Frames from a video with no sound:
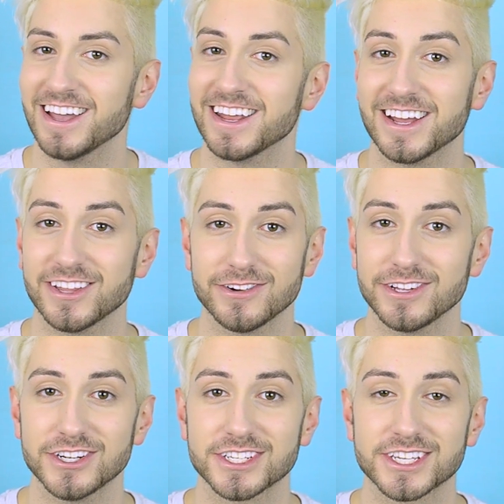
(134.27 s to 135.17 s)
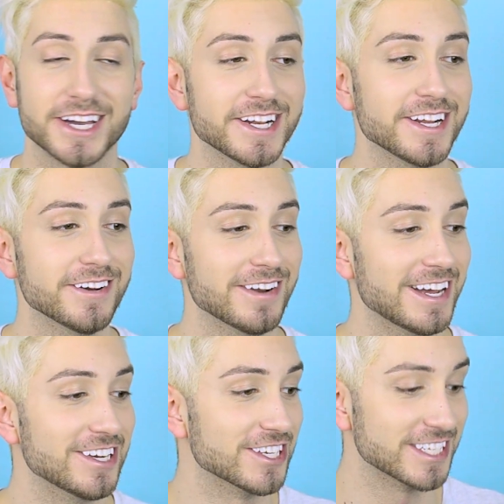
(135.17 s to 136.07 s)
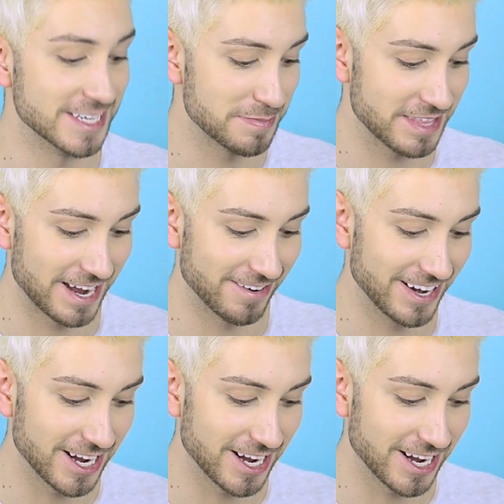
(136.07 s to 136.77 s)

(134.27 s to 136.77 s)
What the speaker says: and I literally just cut it out. I just snipped that right